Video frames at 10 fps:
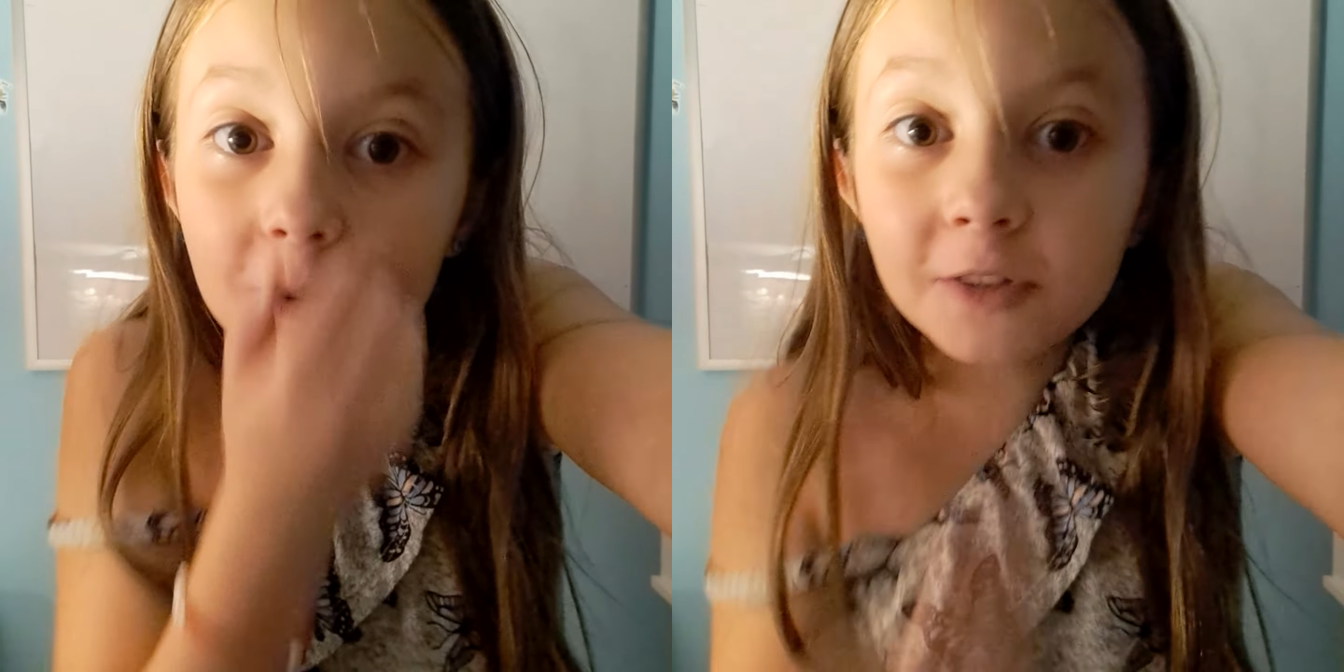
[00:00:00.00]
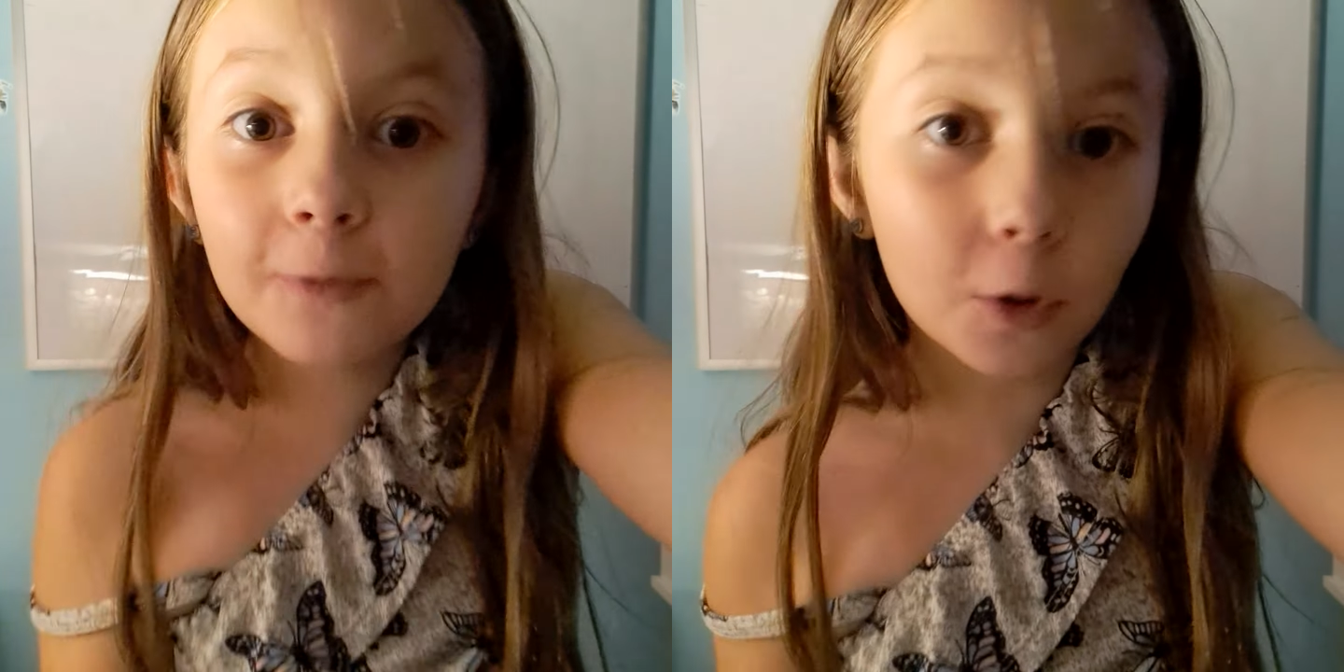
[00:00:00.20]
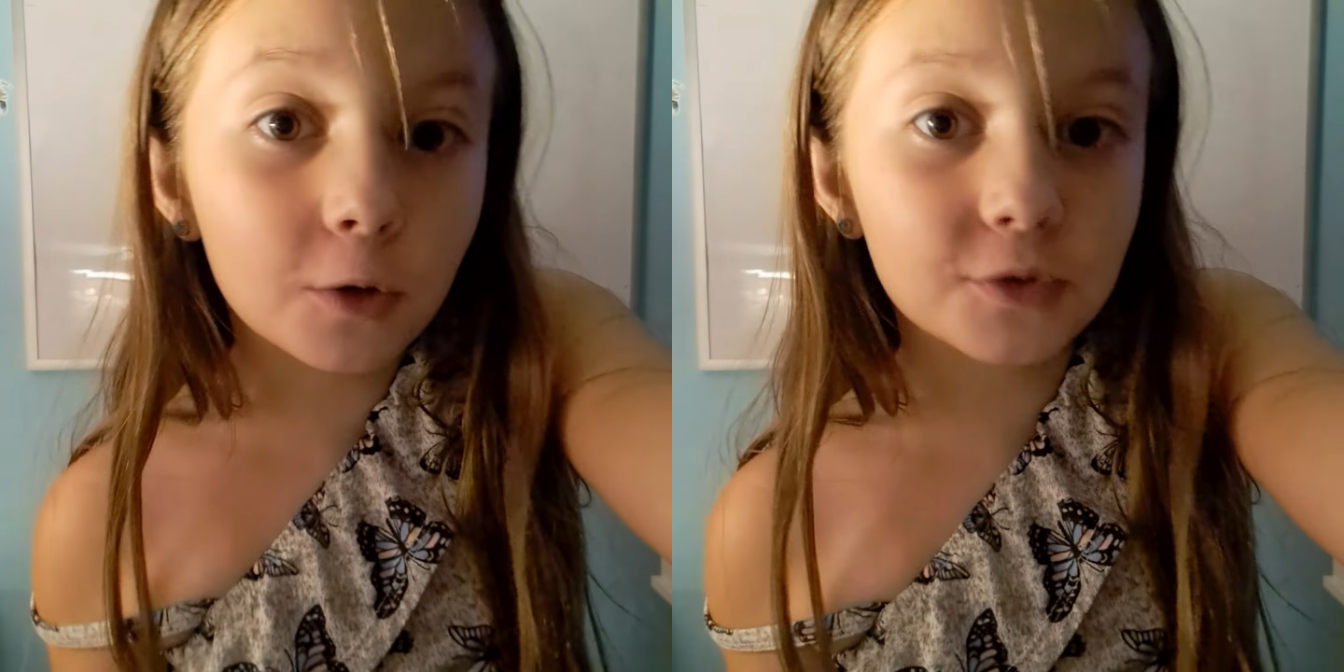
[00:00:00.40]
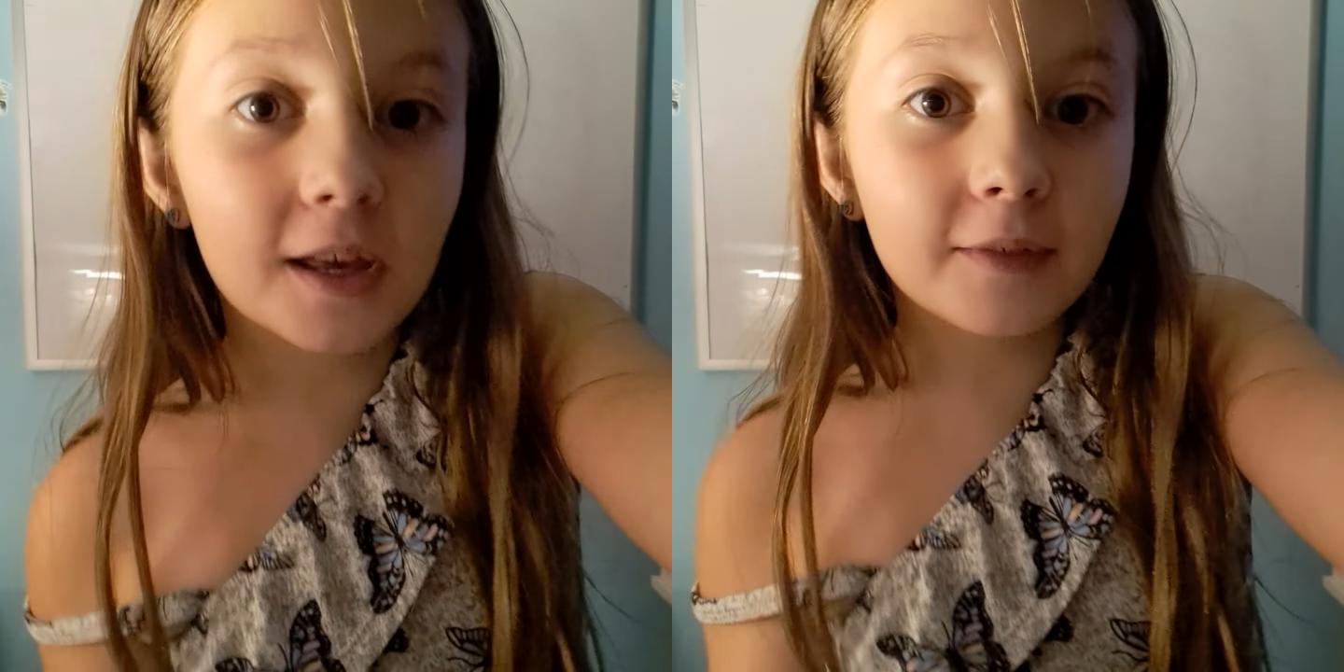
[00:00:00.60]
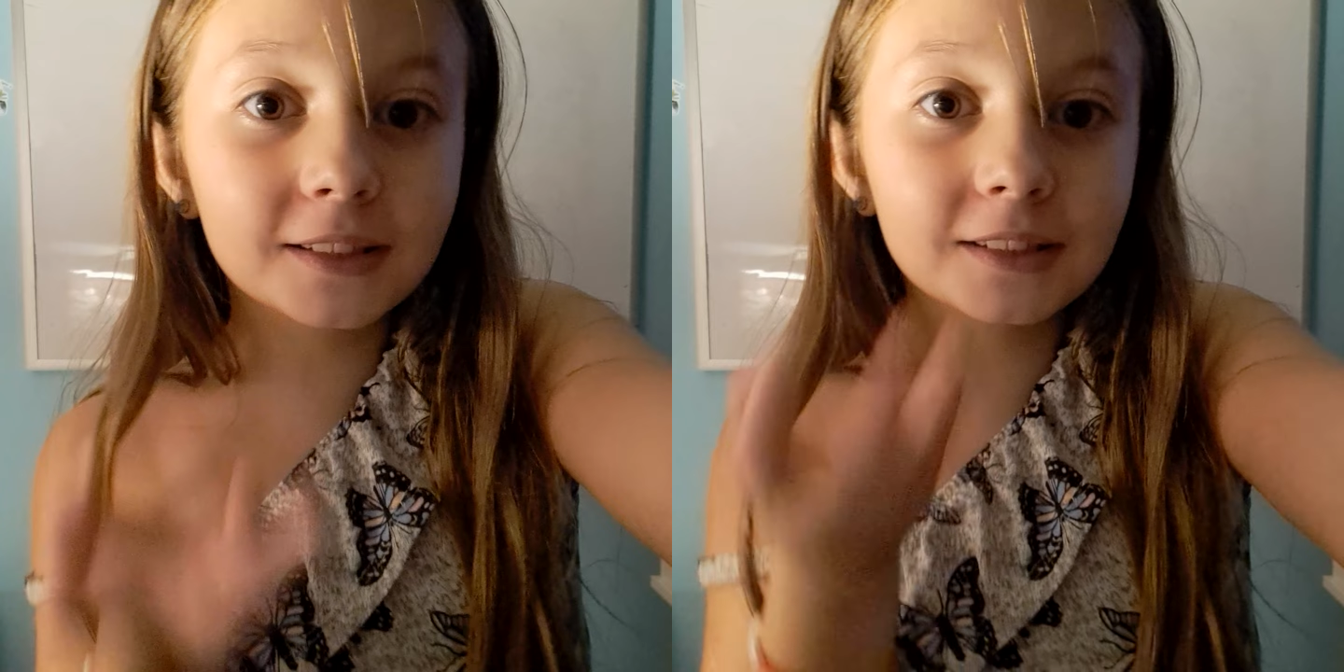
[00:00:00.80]
It's
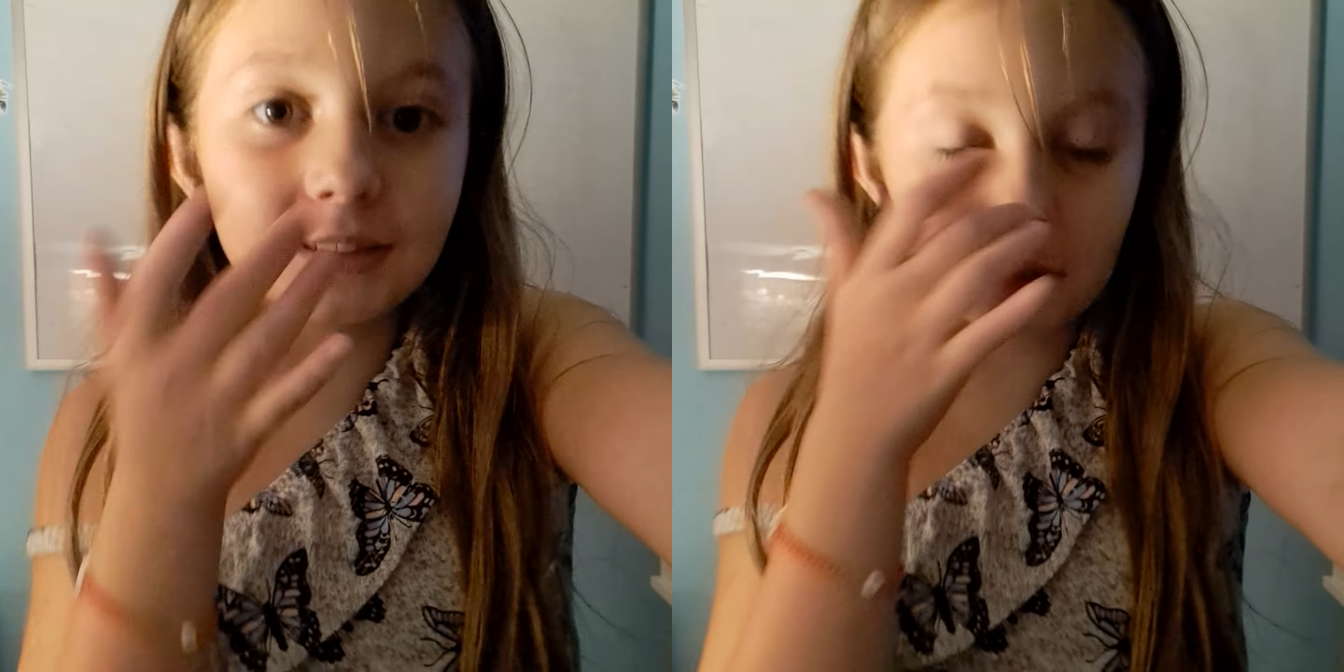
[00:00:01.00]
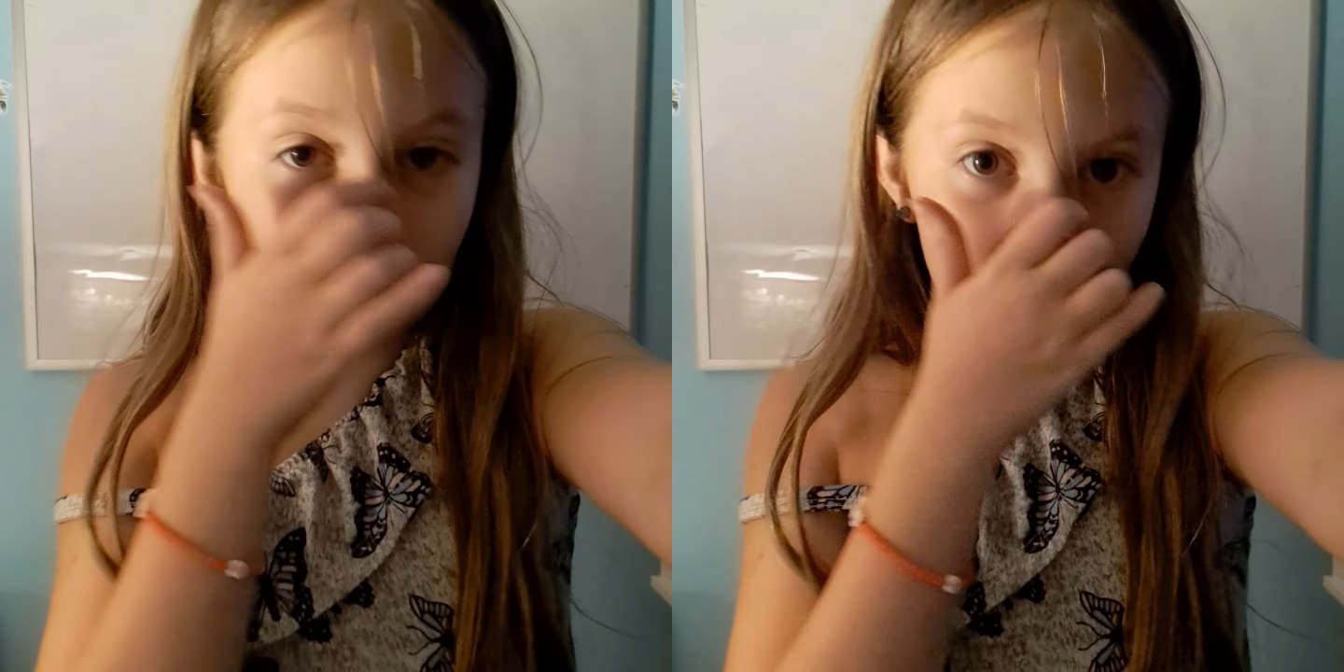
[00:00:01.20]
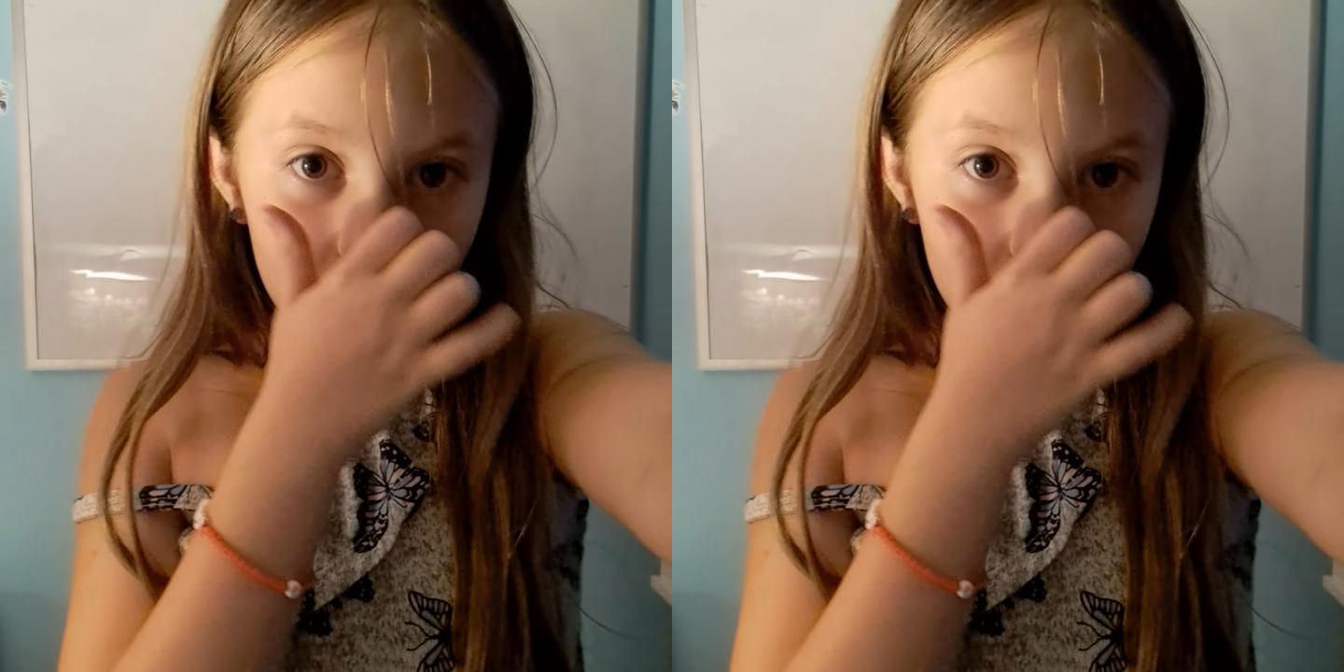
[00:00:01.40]
4:07, so